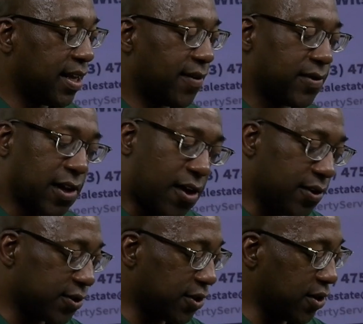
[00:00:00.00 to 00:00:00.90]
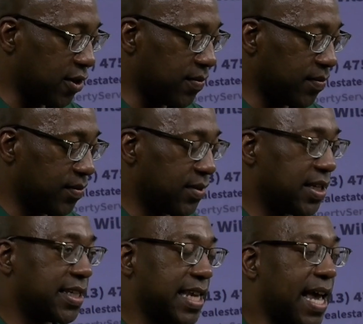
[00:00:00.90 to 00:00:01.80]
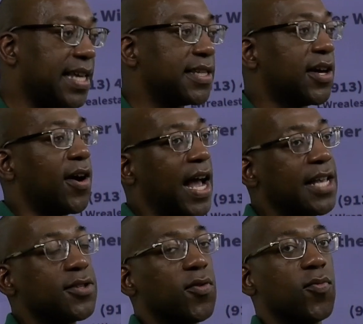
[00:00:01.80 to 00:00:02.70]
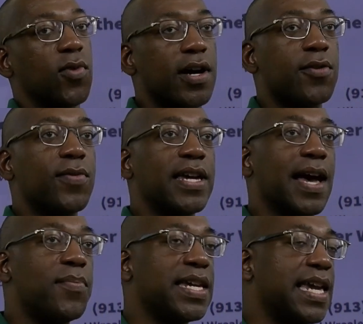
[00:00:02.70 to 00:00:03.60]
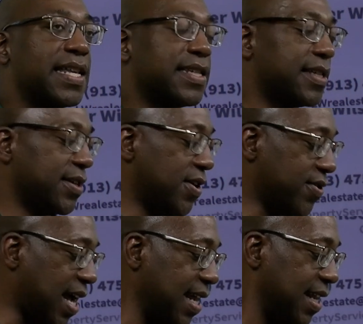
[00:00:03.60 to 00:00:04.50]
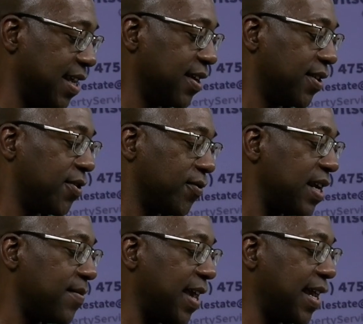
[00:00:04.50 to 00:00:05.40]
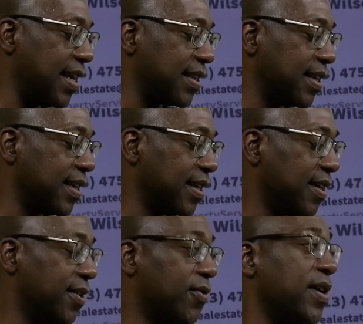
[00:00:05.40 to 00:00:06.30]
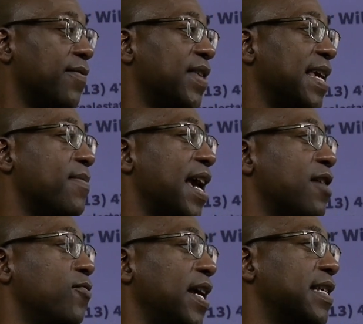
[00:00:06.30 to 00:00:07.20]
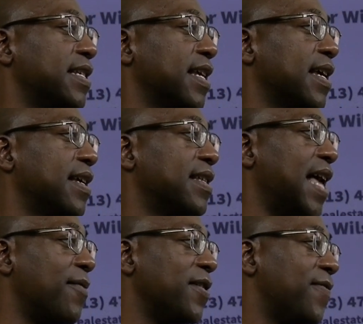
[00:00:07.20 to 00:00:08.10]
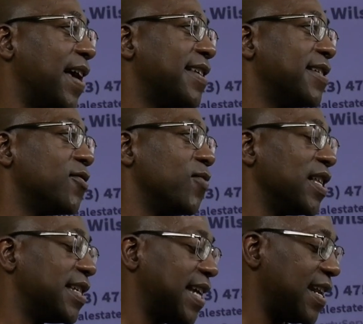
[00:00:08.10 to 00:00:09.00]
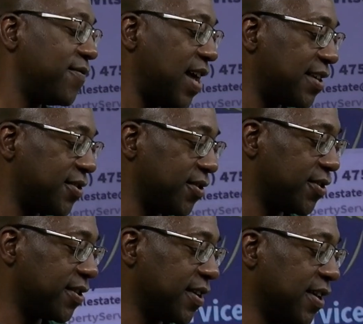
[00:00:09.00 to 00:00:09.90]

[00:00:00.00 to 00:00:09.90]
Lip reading: of long-term success, all right? So what are we up against, right? Three of the main risks that we face as real estate investors,